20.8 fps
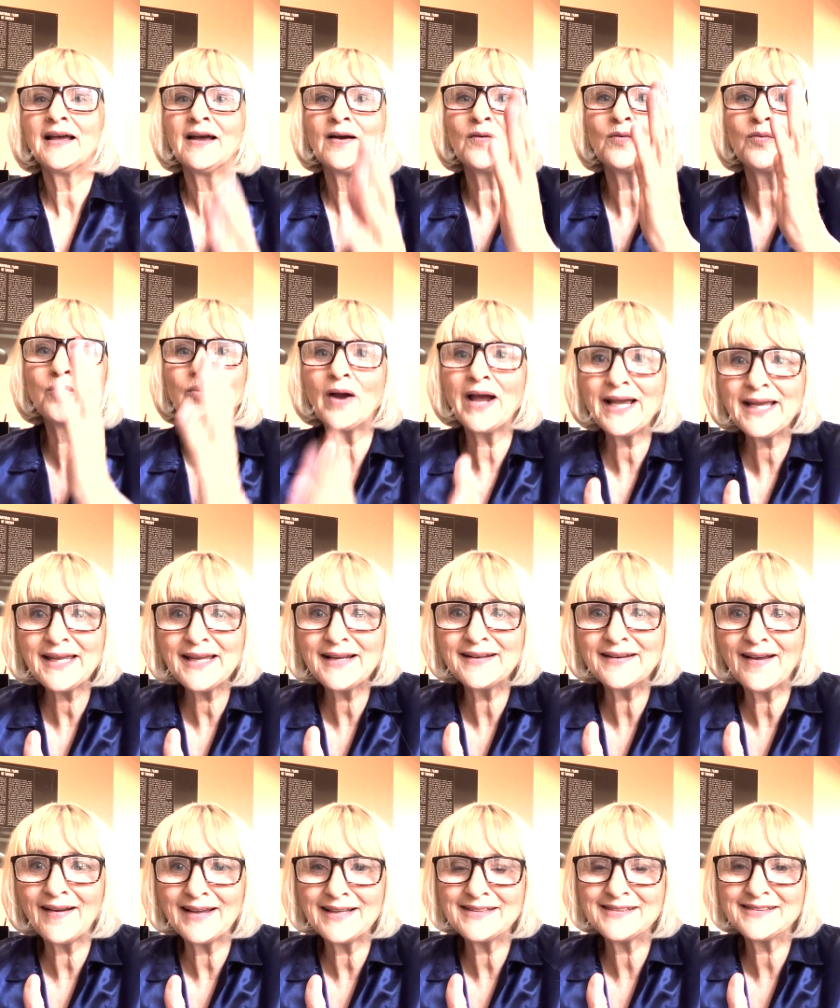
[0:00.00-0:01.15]

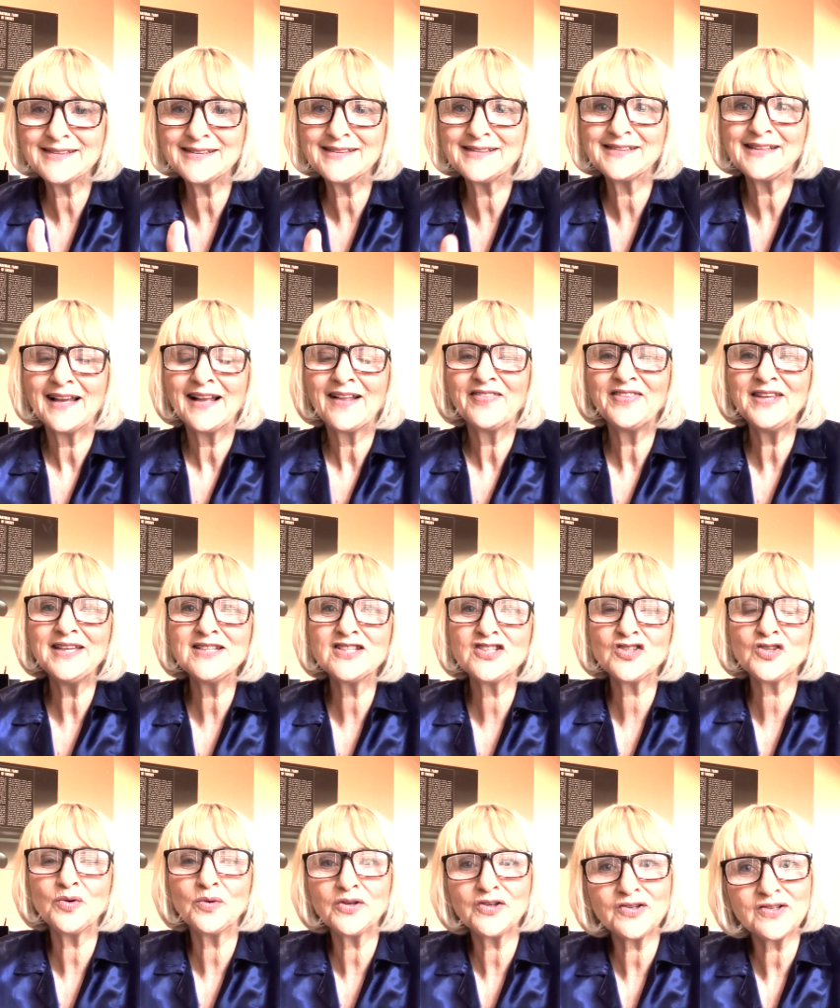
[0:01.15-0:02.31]
recognizes these
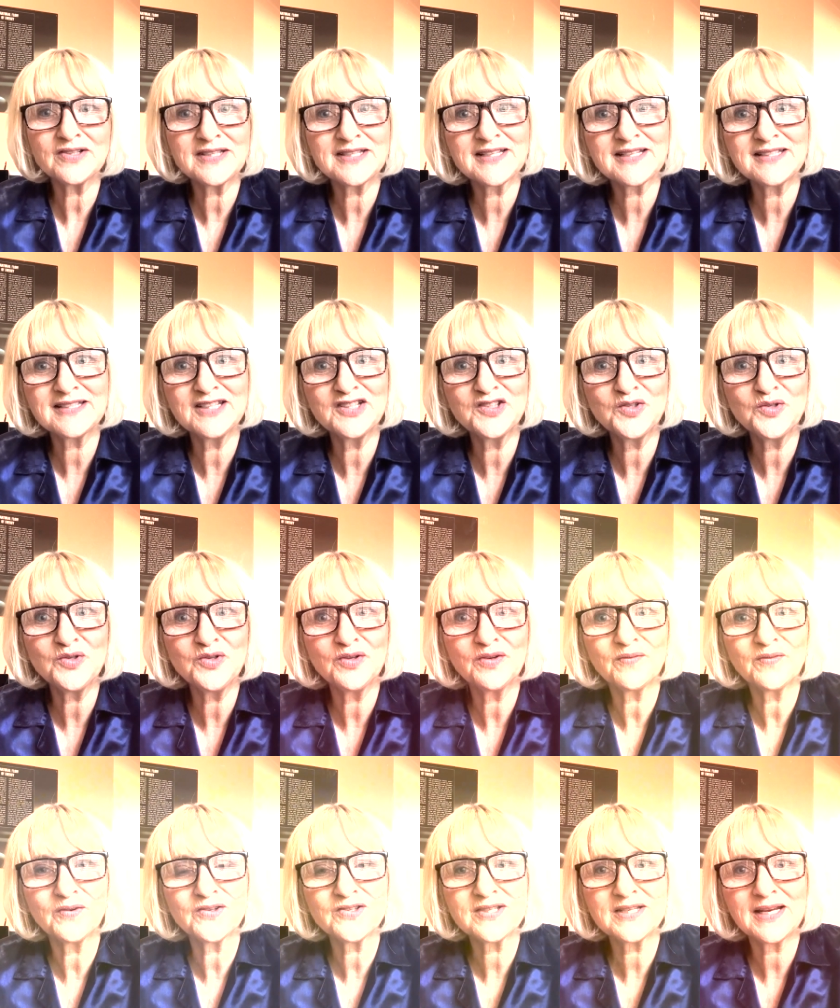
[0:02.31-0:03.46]
262
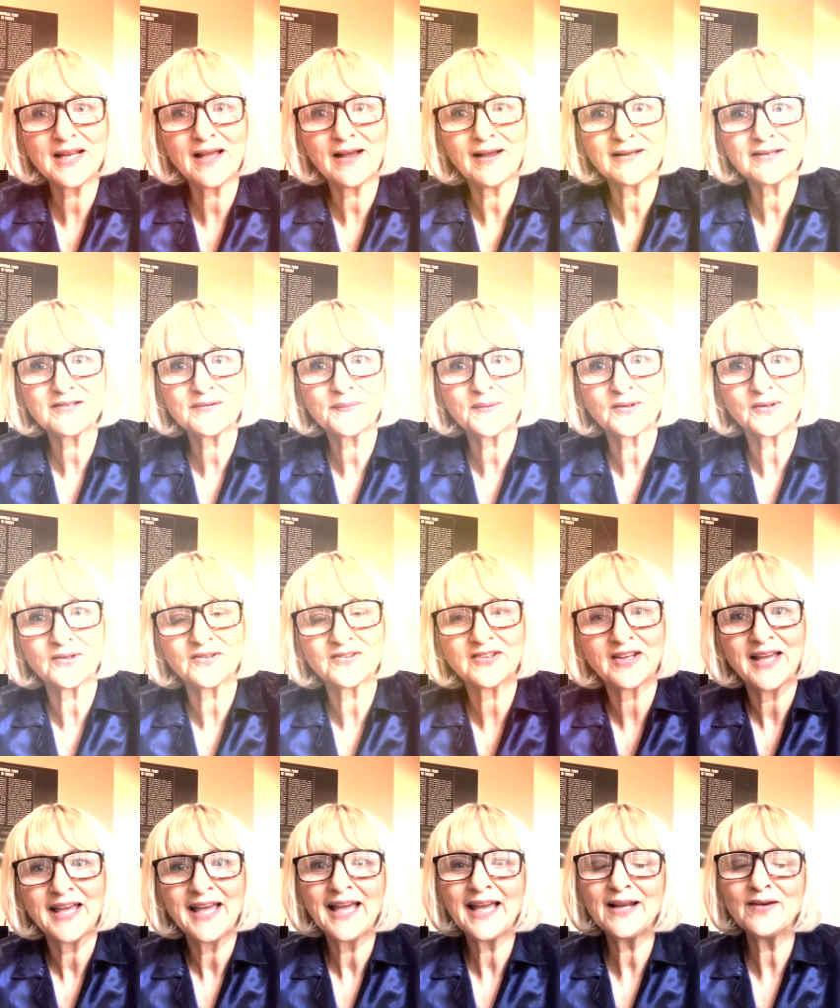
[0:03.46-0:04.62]
university hospitals
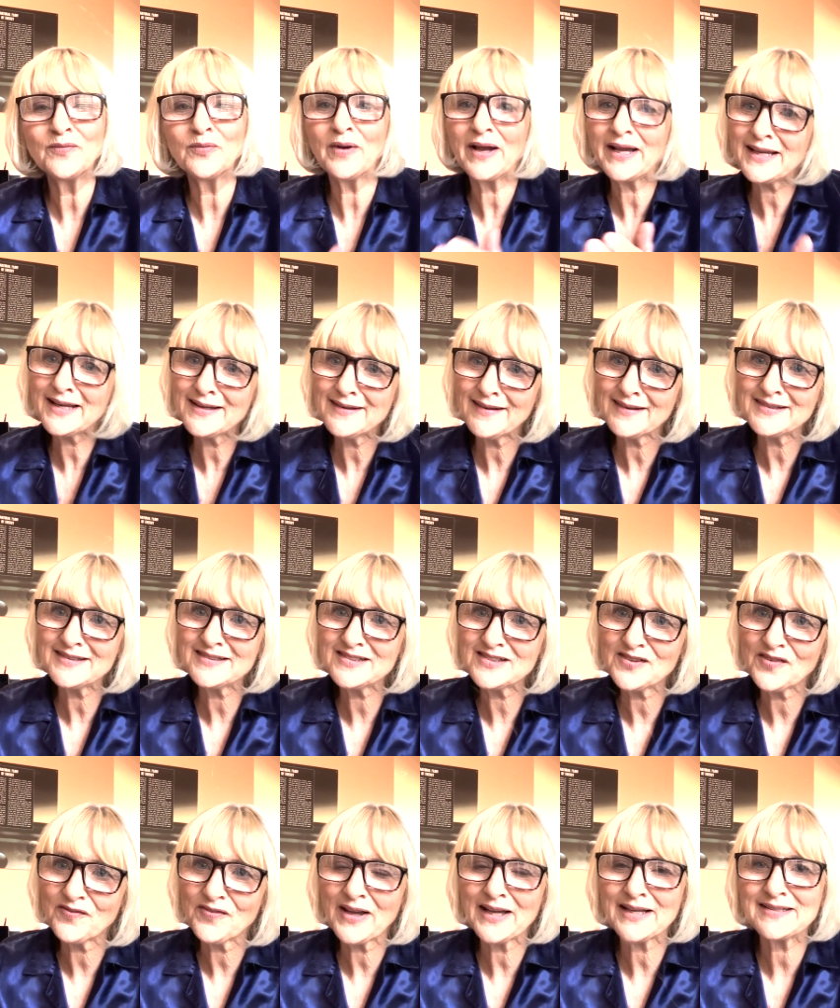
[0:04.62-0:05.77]
and recognizes the
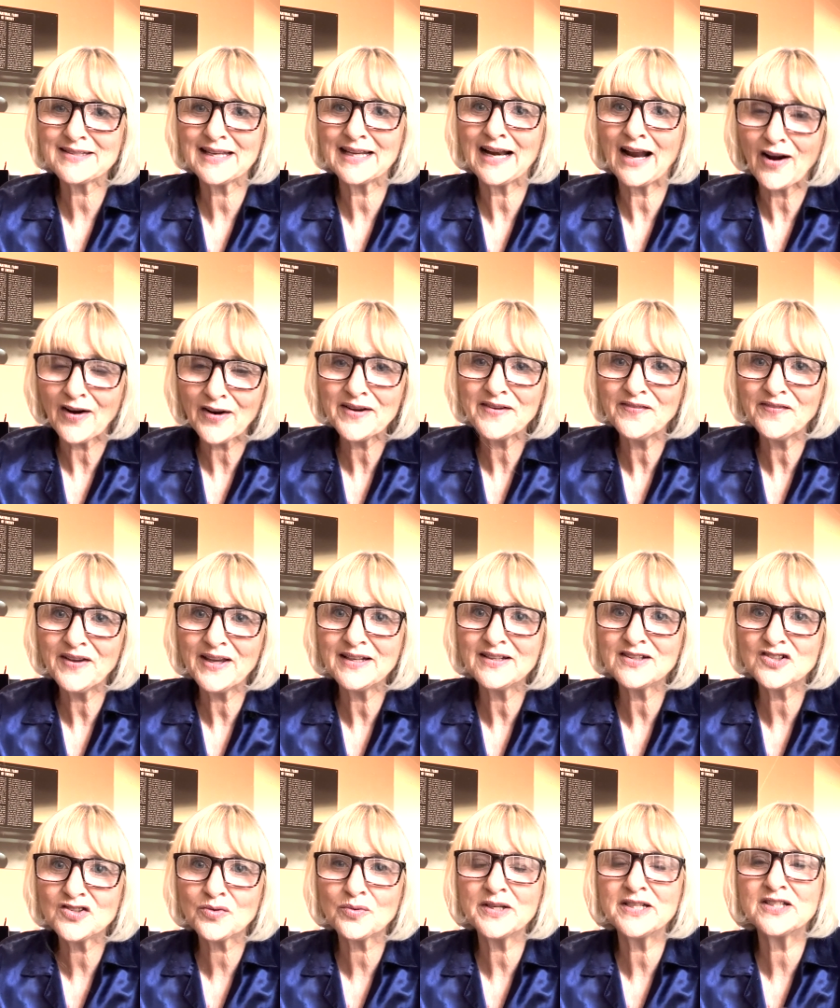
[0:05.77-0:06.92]
fact that Ayurveda
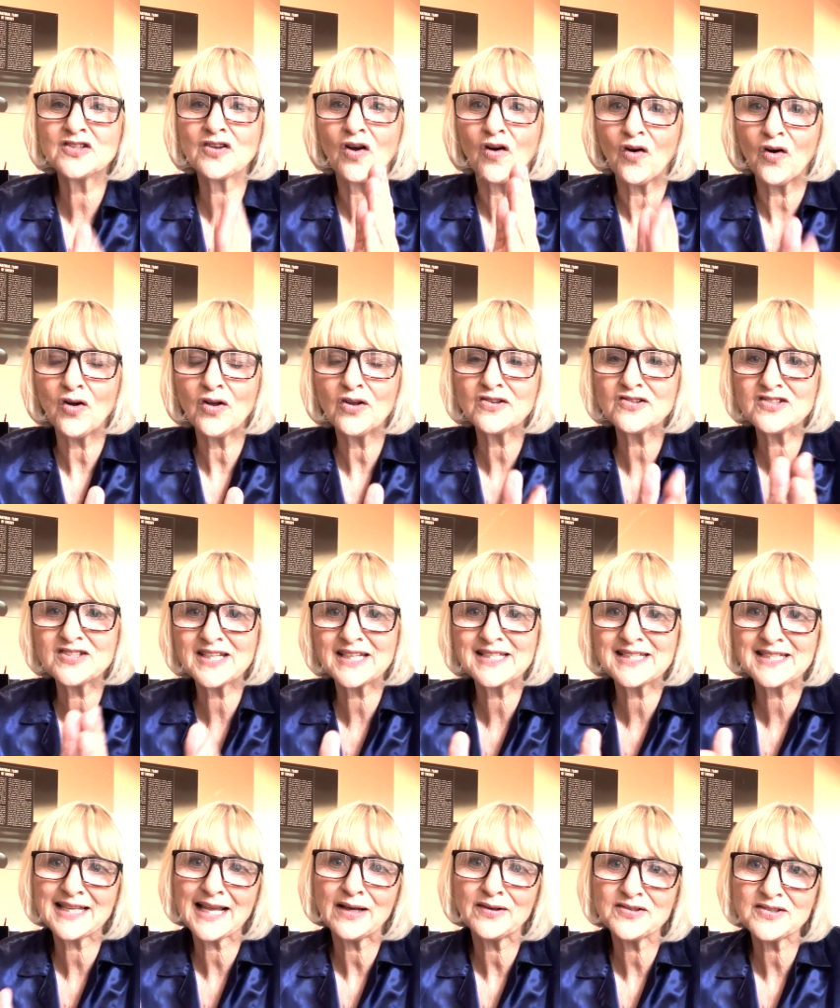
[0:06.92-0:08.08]
treats all
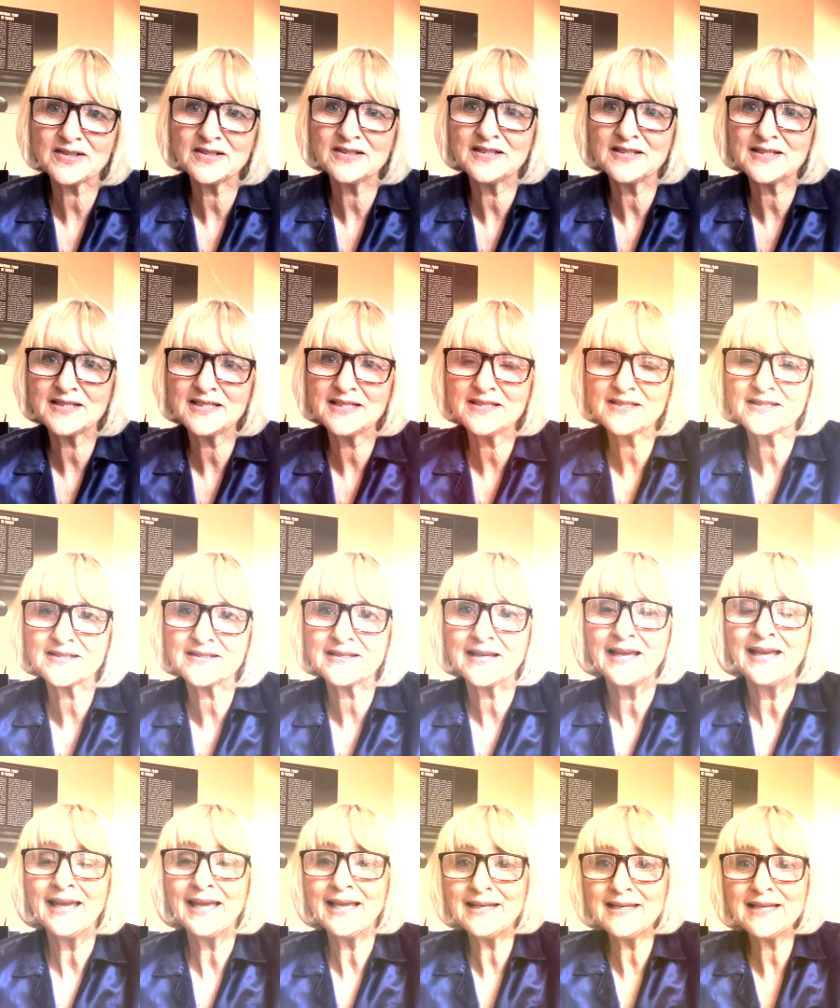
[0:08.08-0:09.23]
6,000 diseases.
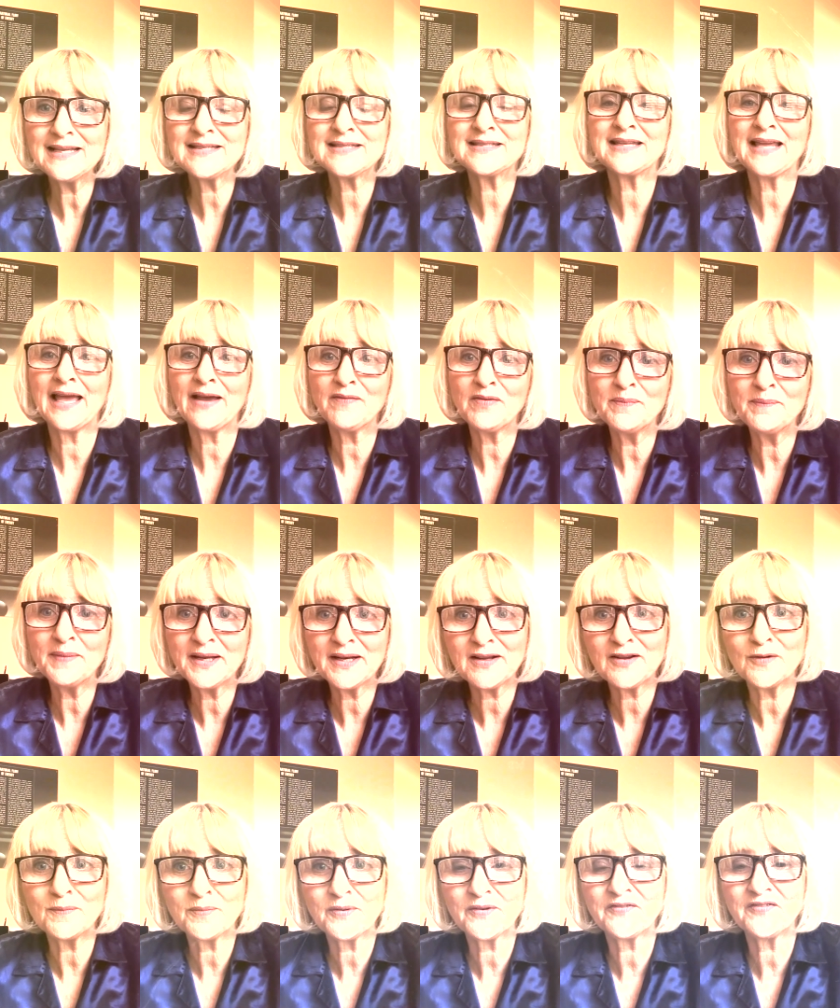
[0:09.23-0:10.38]
And yes, they have a medical
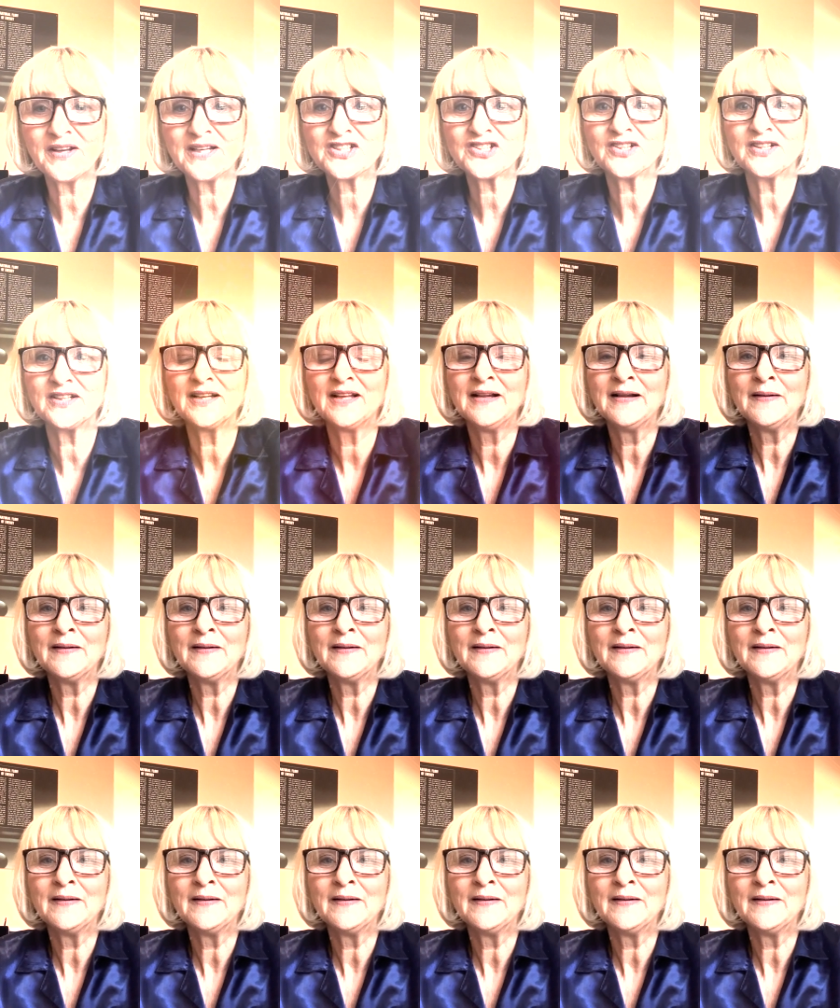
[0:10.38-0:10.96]
profession.